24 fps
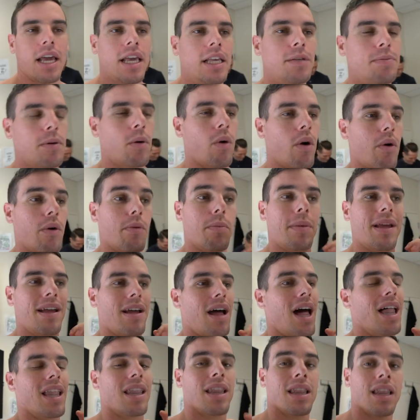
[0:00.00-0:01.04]
he's been working with me
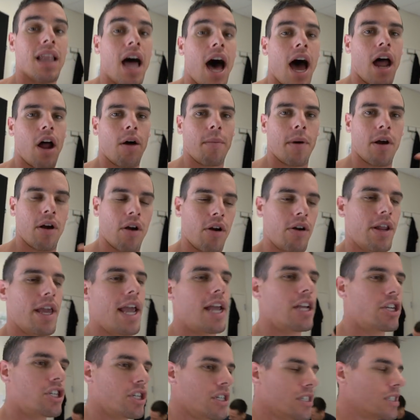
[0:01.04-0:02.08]
a lot on my
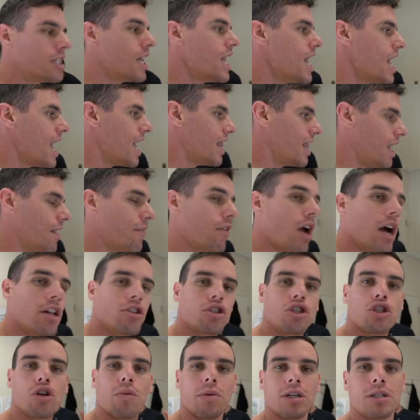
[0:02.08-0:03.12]
herniations, and they've gotten
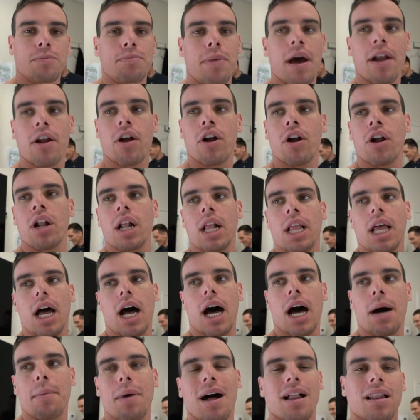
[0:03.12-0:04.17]
so much better.
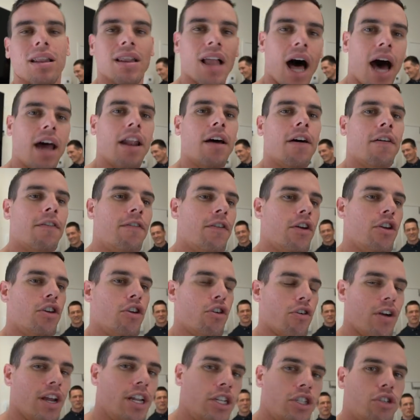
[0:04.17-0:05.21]
Um, a lot of
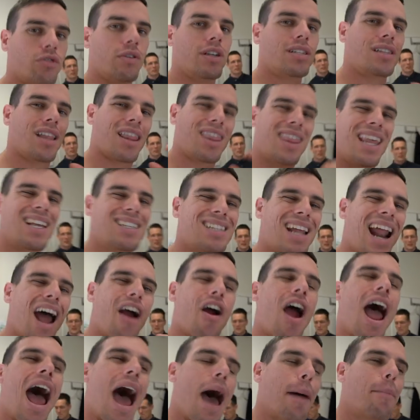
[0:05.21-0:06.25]
your injuries and things that
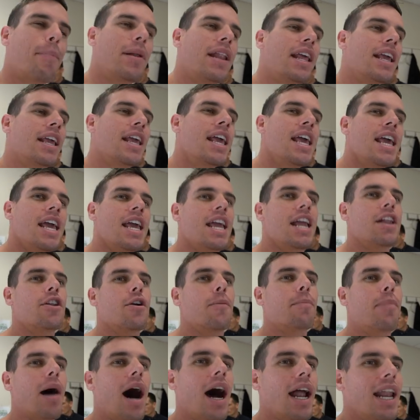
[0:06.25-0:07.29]
are happening in
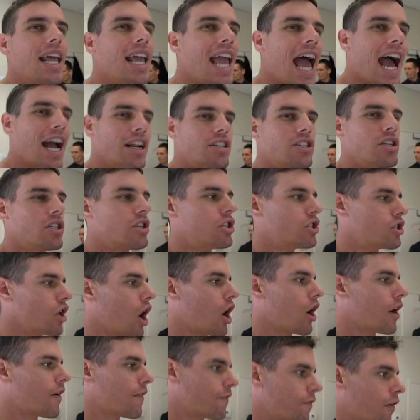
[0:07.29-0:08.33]
your body actually start